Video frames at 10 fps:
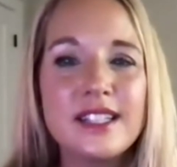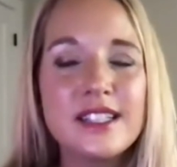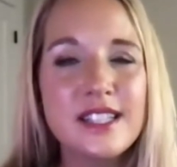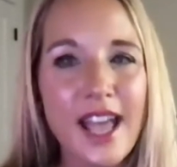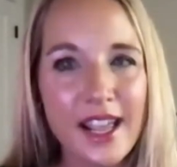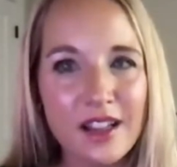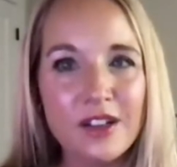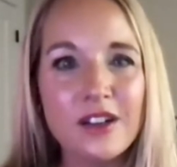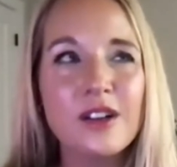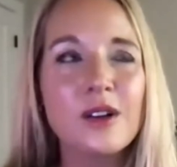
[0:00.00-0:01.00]

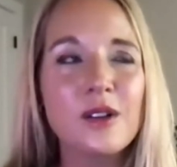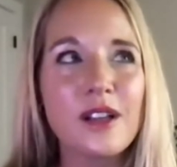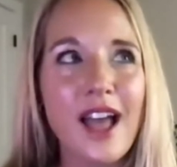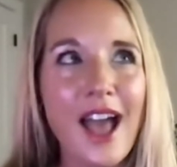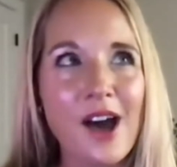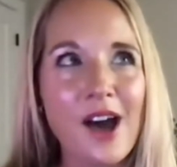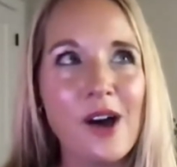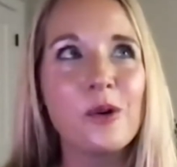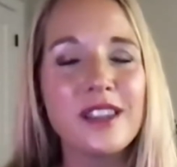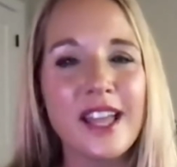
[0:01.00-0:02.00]
tailor
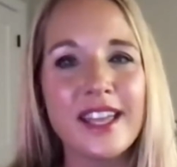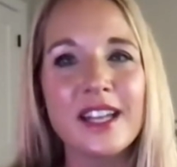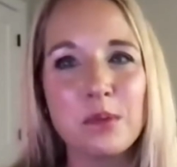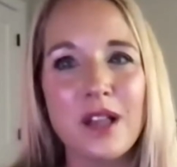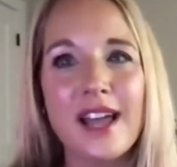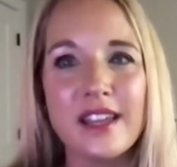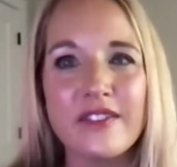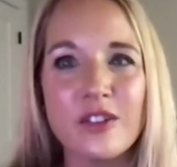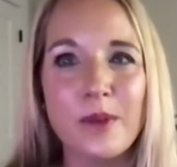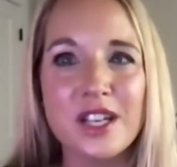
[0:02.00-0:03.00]
how they can apply the
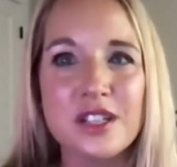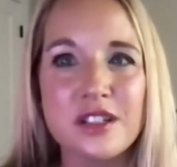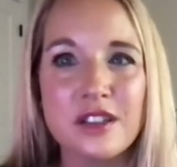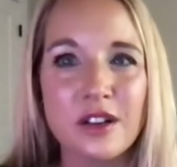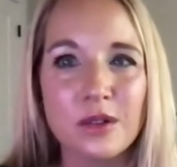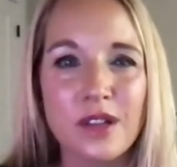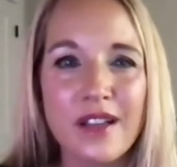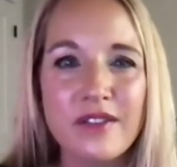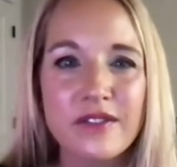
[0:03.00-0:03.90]
information to their own life.